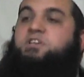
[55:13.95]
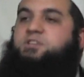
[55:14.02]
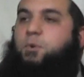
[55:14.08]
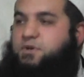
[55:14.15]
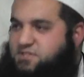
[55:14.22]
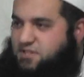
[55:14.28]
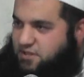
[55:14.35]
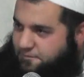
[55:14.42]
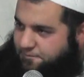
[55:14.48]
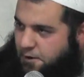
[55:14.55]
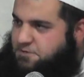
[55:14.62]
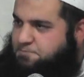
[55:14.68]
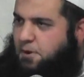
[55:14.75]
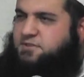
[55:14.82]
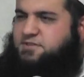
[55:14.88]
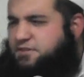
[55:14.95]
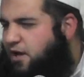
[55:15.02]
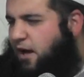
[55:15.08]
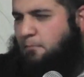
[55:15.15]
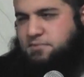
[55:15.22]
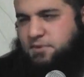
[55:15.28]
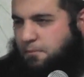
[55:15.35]
So he said, the first
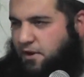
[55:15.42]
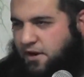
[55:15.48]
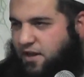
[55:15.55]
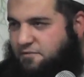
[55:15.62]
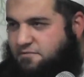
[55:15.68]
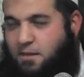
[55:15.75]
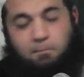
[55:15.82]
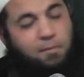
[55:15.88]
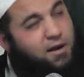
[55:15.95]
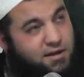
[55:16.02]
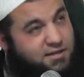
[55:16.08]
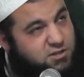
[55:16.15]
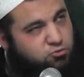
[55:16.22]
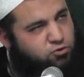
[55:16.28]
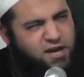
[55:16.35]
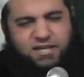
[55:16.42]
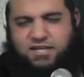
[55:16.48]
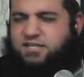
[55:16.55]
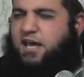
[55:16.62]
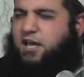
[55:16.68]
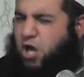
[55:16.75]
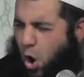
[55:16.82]
person comes, I'm going to give them milk. It's a
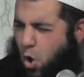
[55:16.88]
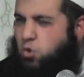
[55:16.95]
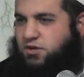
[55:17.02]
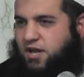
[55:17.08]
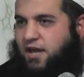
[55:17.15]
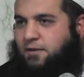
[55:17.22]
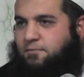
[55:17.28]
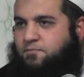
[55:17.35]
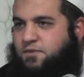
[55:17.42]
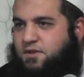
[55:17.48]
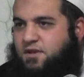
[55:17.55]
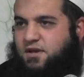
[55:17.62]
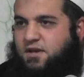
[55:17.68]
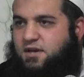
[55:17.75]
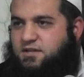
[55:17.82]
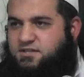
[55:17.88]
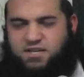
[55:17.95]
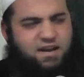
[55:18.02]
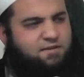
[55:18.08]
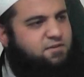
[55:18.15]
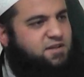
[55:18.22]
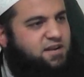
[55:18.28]
rainy day, cold day.
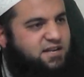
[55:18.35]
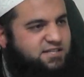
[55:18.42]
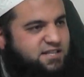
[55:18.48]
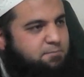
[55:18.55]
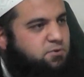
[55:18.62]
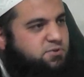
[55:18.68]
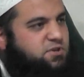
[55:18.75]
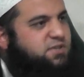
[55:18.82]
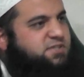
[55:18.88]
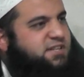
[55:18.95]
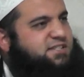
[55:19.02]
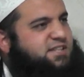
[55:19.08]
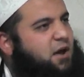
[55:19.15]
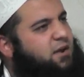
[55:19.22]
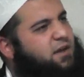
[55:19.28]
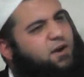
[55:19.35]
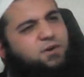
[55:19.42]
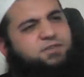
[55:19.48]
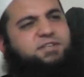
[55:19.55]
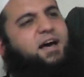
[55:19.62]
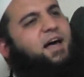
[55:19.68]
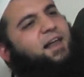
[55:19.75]
So nevertheless, the buzruk sits down, he
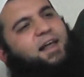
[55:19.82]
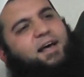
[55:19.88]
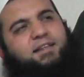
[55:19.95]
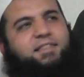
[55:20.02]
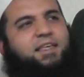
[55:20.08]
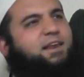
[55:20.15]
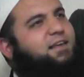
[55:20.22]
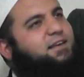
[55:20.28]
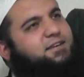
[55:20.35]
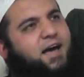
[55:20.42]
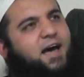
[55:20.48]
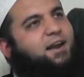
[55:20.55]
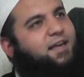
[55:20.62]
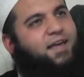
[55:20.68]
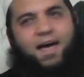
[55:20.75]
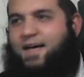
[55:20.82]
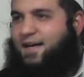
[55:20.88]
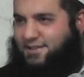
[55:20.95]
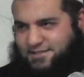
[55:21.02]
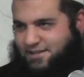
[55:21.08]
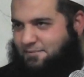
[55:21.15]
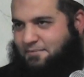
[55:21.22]
goes, Ya Allah, teri shan
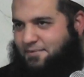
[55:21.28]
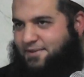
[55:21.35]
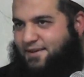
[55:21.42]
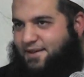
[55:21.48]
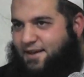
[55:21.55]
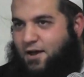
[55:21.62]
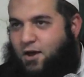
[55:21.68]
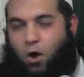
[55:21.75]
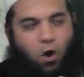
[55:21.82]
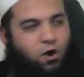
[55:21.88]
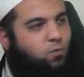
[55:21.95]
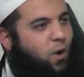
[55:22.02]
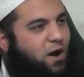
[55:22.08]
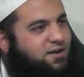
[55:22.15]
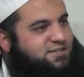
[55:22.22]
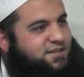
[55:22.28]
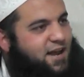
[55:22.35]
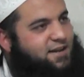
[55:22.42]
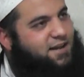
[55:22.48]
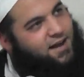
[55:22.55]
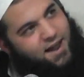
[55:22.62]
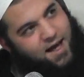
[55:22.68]
kya ajeeb. On one
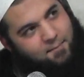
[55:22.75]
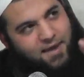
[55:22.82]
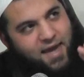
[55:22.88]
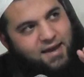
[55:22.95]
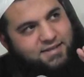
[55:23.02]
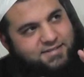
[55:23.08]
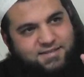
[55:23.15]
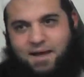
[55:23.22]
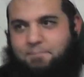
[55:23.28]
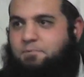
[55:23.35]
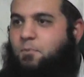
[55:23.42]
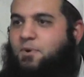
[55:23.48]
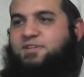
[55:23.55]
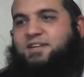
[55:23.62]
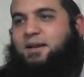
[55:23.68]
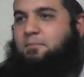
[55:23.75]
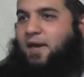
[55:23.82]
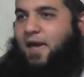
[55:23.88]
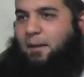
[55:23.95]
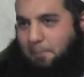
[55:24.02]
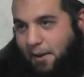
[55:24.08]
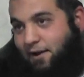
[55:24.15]
side, Ya Allah, I'm getting a slap, and on one side, I'm
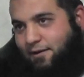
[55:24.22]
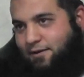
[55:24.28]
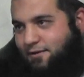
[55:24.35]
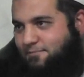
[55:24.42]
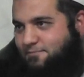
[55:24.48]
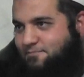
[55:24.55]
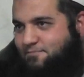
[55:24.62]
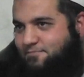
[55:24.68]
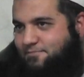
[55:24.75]
getting milk.